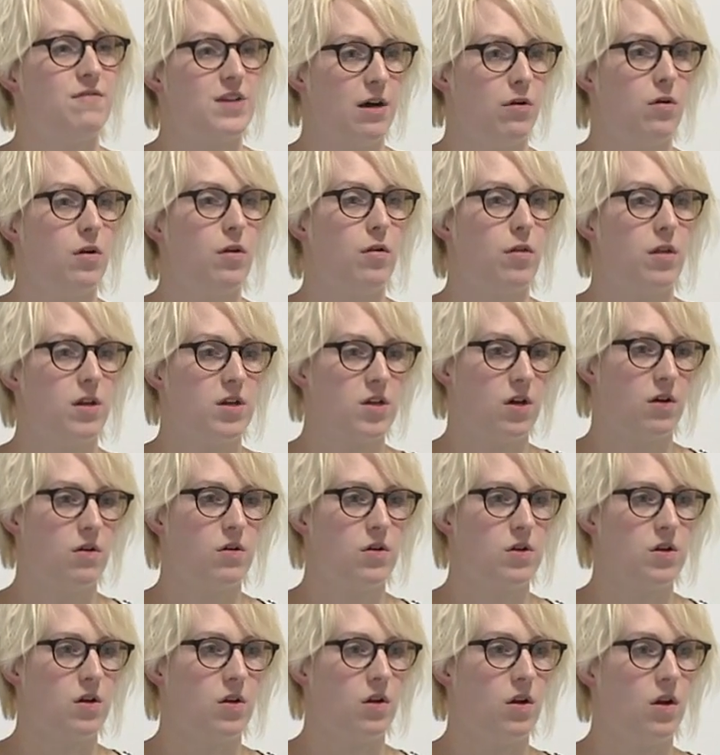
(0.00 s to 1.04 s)
downloads in
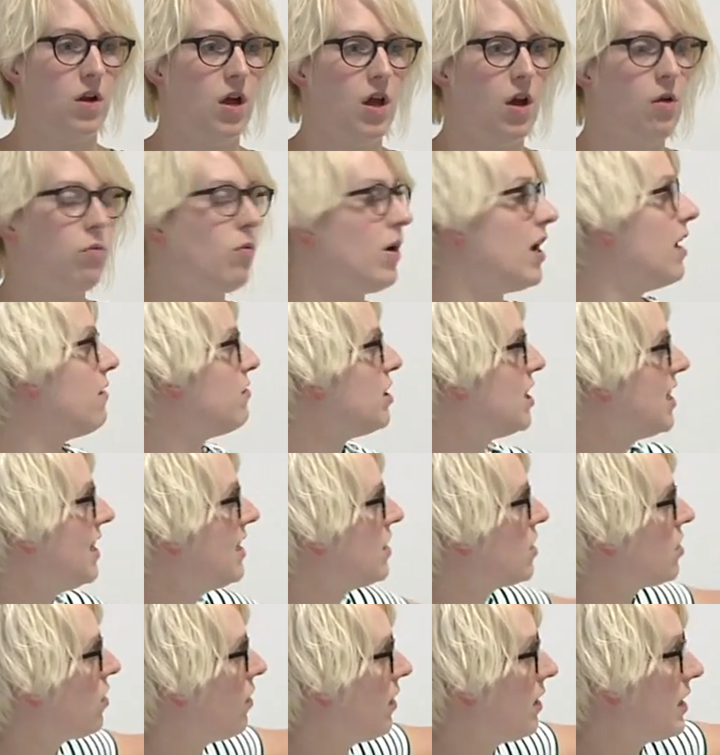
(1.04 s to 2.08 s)
total, when if she
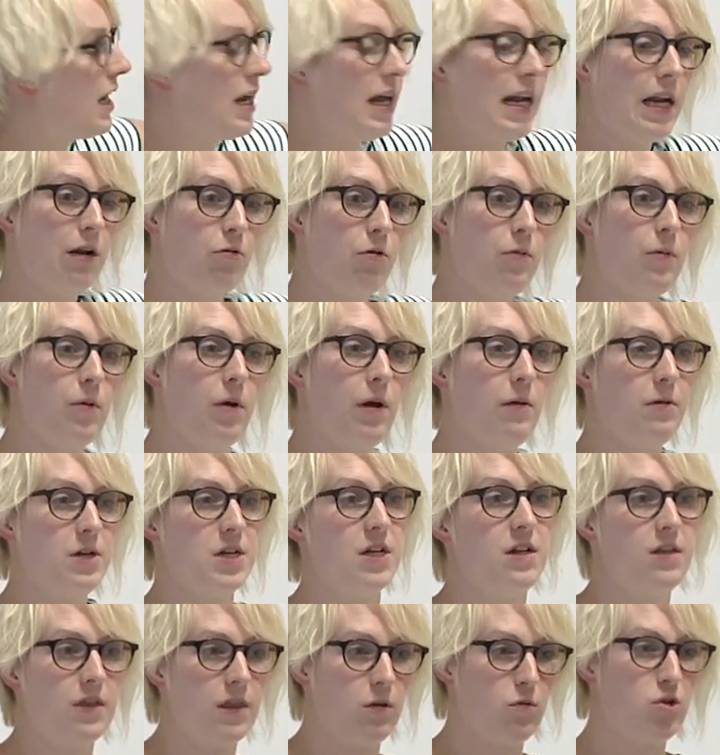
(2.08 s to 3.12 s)
didn't tell anyone about
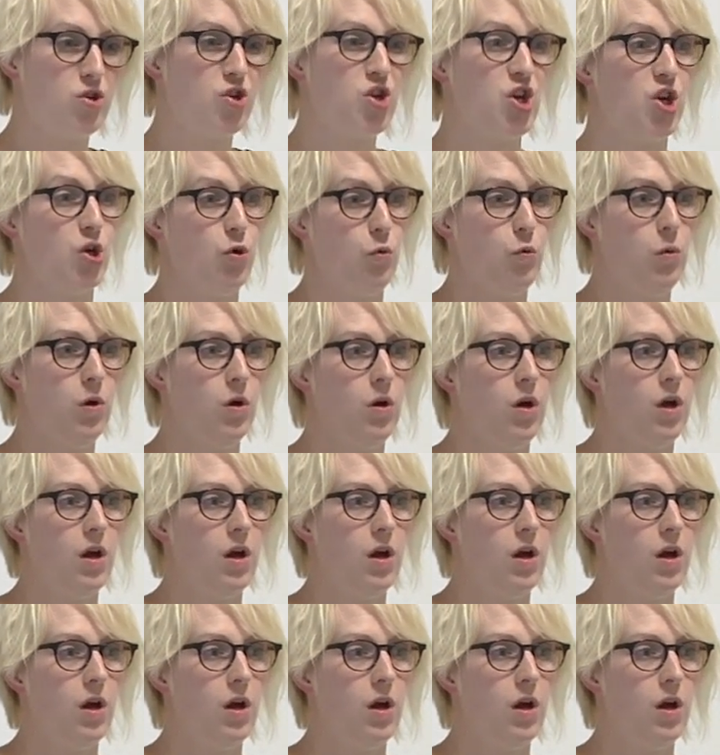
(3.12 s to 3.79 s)
it, there was 2.